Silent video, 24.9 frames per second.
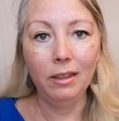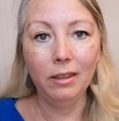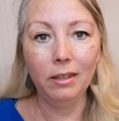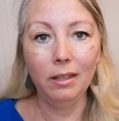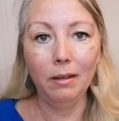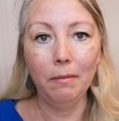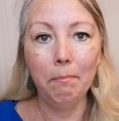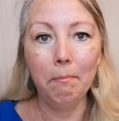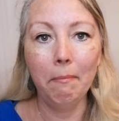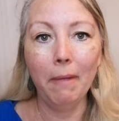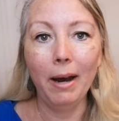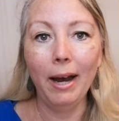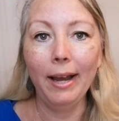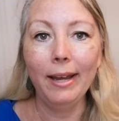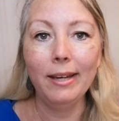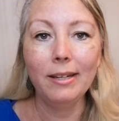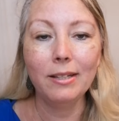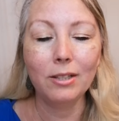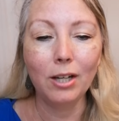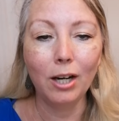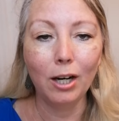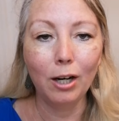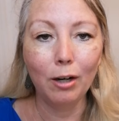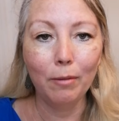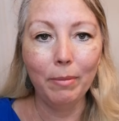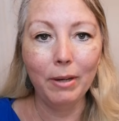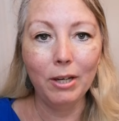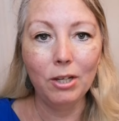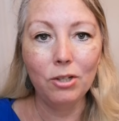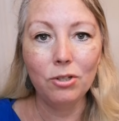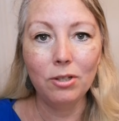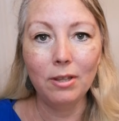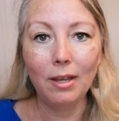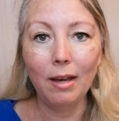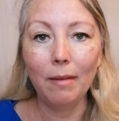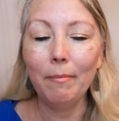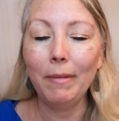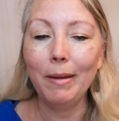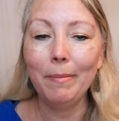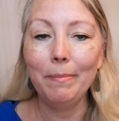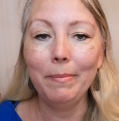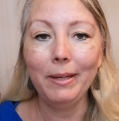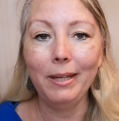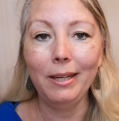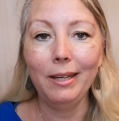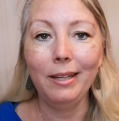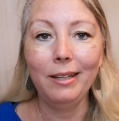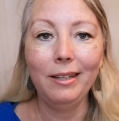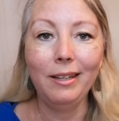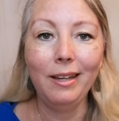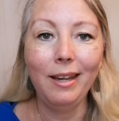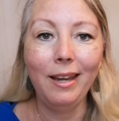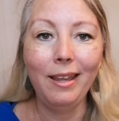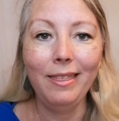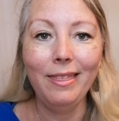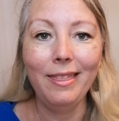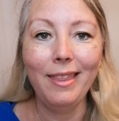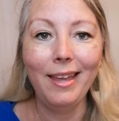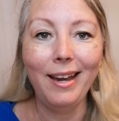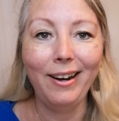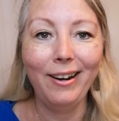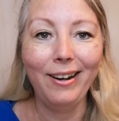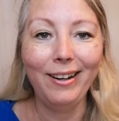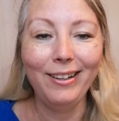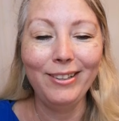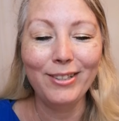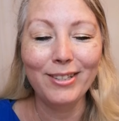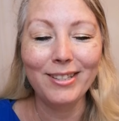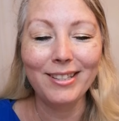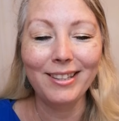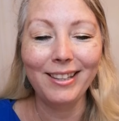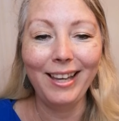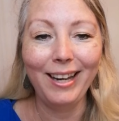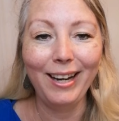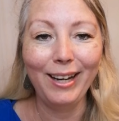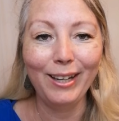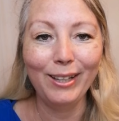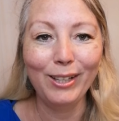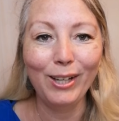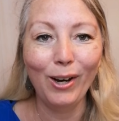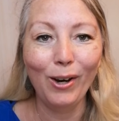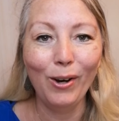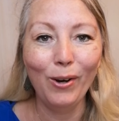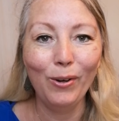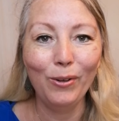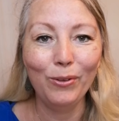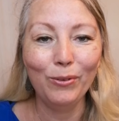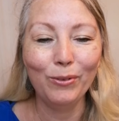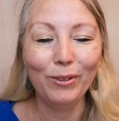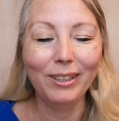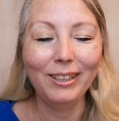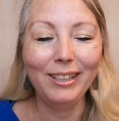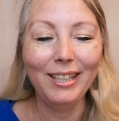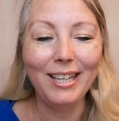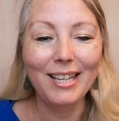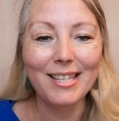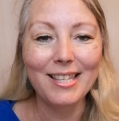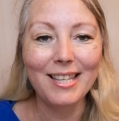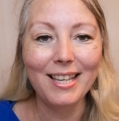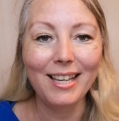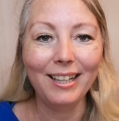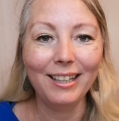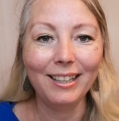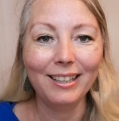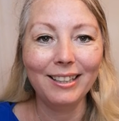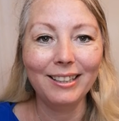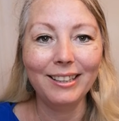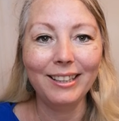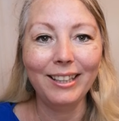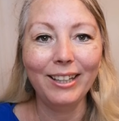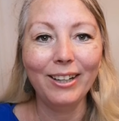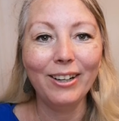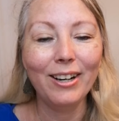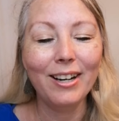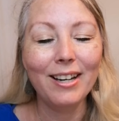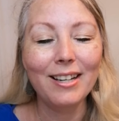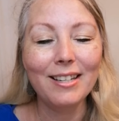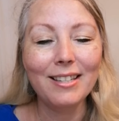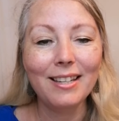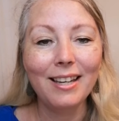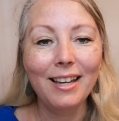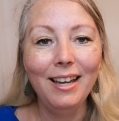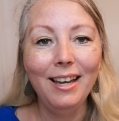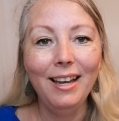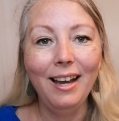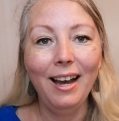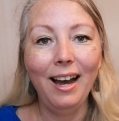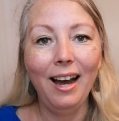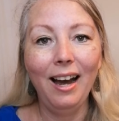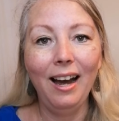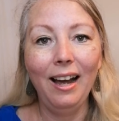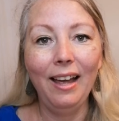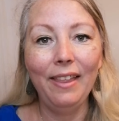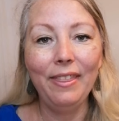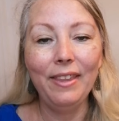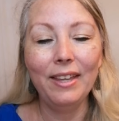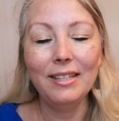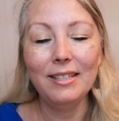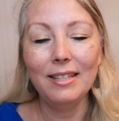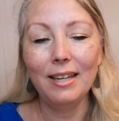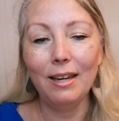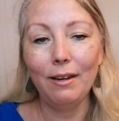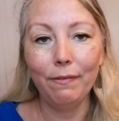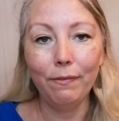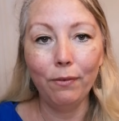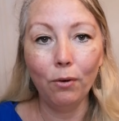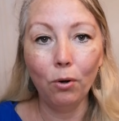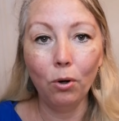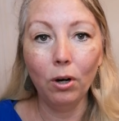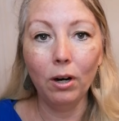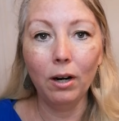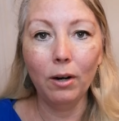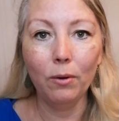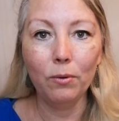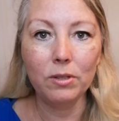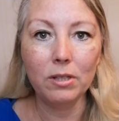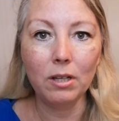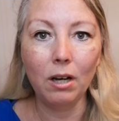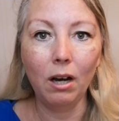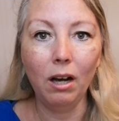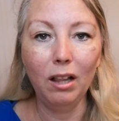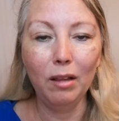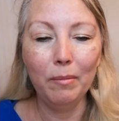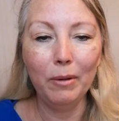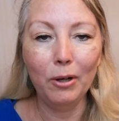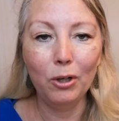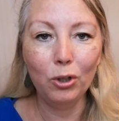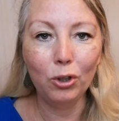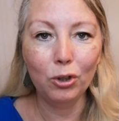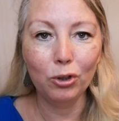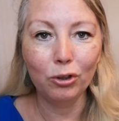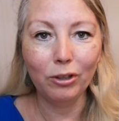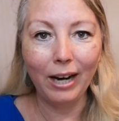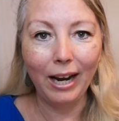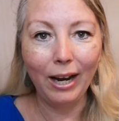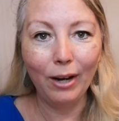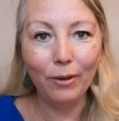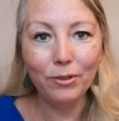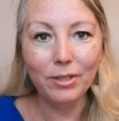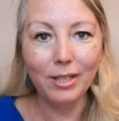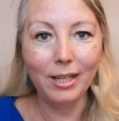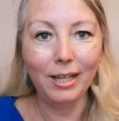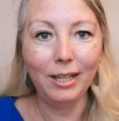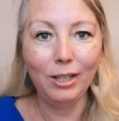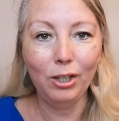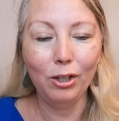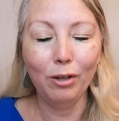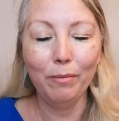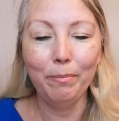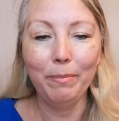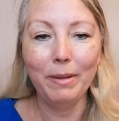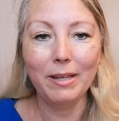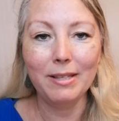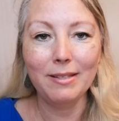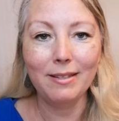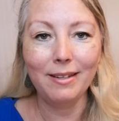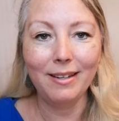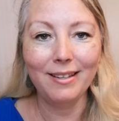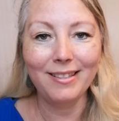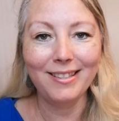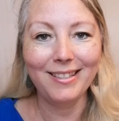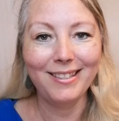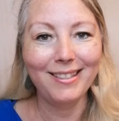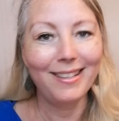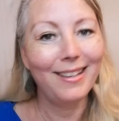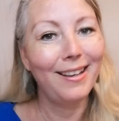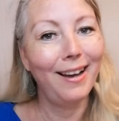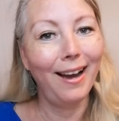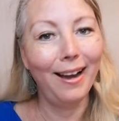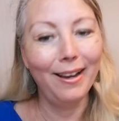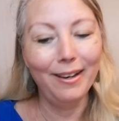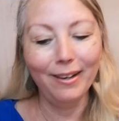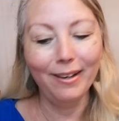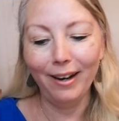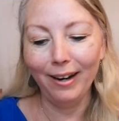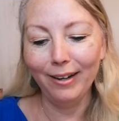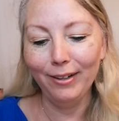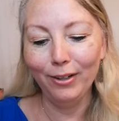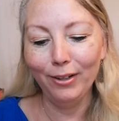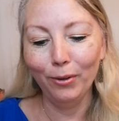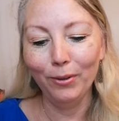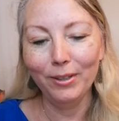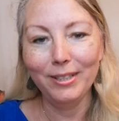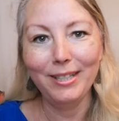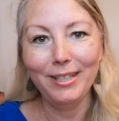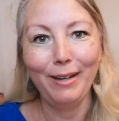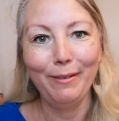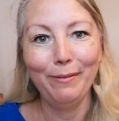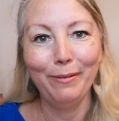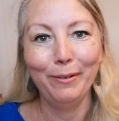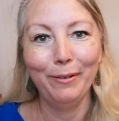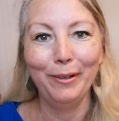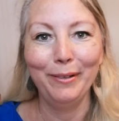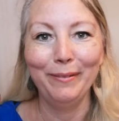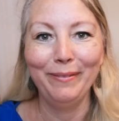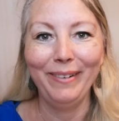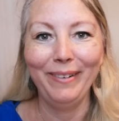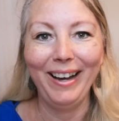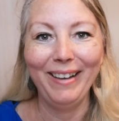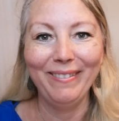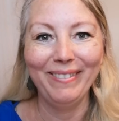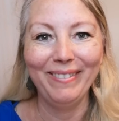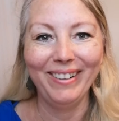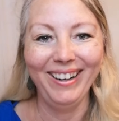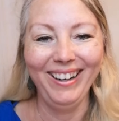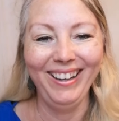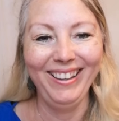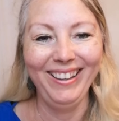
the mind garbage that might be in, in there and just let it go and release it and clear it. Uh, and then day four was all about grounding your business. I, I know what day four and five are,